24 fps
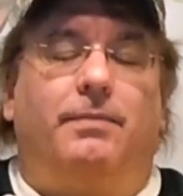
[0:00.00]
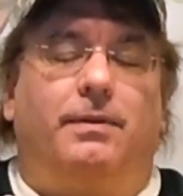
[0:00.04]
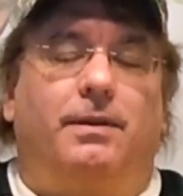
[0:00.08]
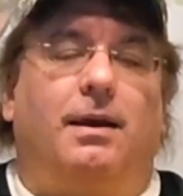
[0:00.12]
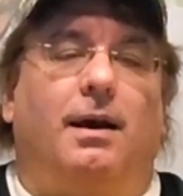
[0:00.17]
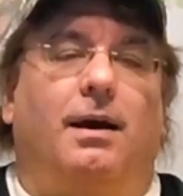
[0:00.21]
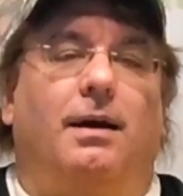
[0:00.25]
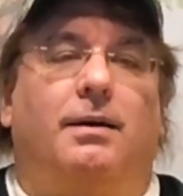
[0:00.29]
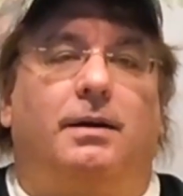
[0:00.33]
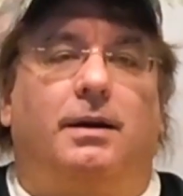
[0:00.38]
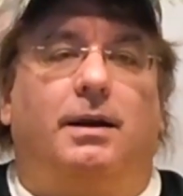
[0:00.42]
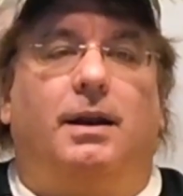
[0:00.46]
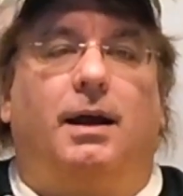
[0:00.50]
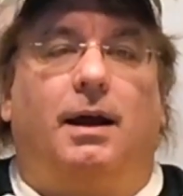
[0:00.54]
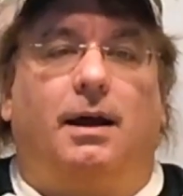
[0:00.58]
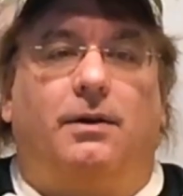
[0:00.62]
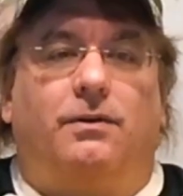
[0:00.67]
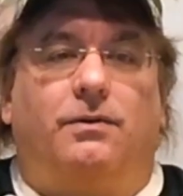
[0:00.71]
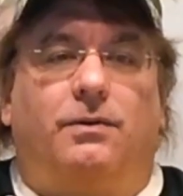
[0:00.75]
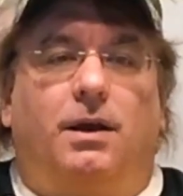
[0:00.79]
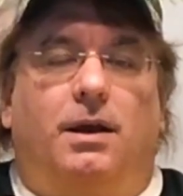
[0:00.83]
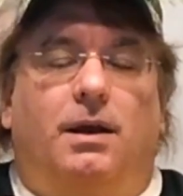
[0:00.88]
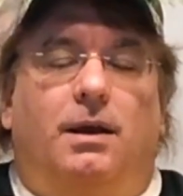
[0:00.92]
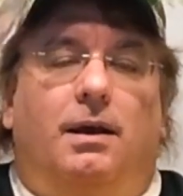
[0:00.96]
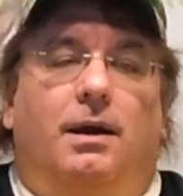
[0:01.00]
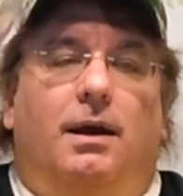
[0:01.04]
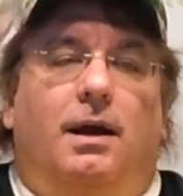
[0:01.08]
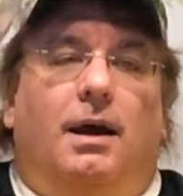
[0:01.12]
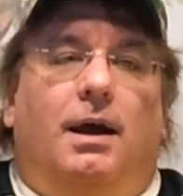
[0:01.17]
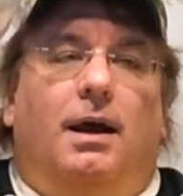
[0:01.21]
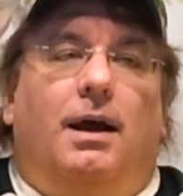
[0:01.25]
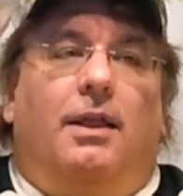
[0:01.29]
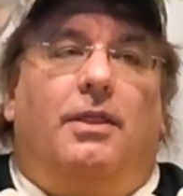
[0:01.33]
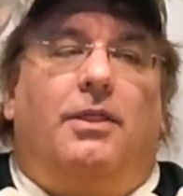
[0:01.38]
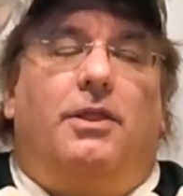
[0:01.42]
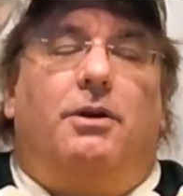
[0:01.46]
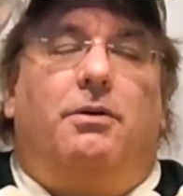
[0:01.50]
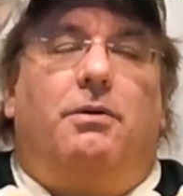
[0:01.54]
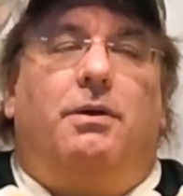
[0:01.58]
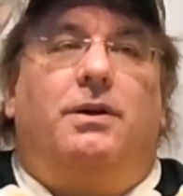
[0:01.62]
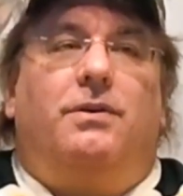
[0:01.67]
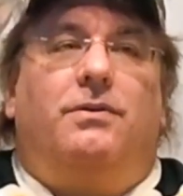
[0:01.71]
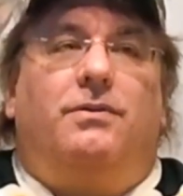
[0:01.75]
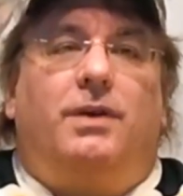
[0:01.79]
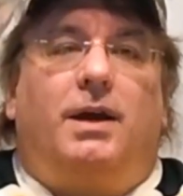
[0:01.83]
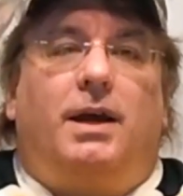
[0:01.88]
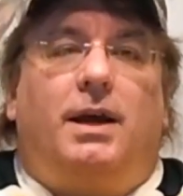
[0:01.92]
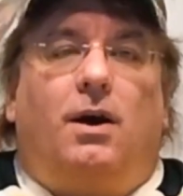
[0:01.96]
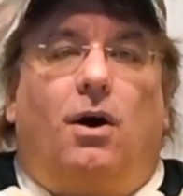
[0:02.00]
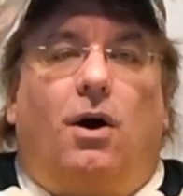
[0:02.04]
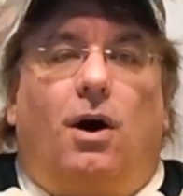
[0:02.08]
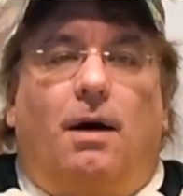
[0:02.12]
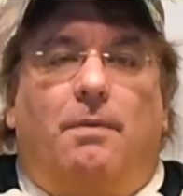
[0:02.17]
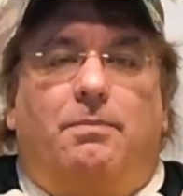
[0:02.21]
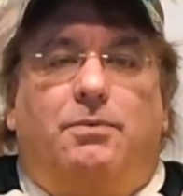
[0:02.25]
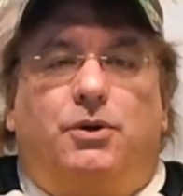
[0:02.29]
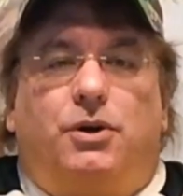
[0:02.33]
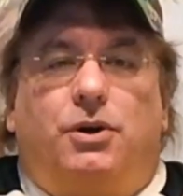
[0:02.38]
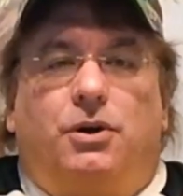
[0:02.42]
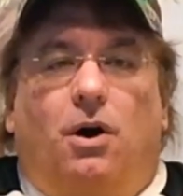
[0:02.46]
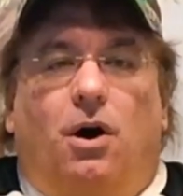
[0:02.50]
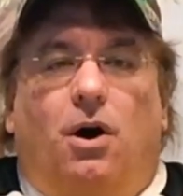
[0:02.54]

Yeah, it has. There is a option